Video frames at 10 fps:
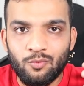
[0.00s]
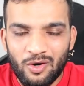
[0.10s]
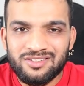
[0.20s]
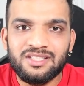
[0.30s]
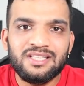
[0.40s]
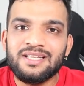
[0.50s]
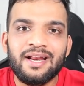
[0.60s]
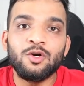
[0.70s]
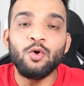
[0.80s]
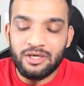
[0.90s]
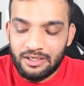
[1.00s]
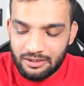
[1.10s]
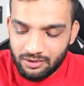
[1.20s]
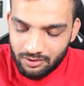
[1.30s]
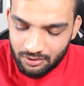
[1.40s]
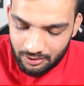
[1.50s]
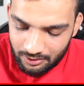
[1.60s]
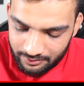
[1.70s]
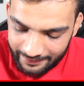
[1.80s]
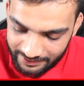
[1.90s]
What is the thing that I don't need?
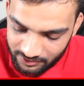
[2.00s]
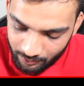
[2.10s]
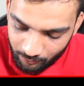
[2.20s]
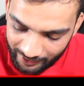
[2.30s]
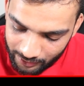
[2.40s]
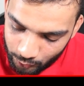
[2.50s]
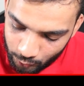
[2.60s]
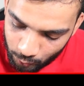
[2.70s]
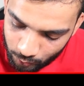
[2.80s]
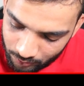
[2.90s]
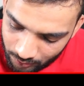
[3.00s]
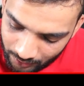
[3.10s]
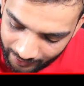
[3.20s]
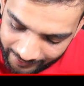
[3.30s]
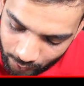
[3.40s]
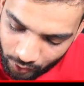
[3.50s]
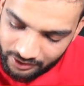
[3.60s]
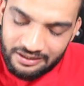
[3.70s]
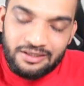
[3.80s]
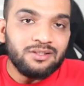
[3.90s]
That's from 1 to 2. I
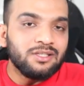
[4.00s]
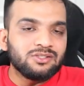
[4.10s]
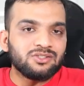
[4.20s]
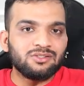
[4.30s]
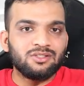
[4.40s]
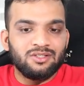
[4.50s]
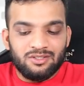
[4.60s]
don't need this.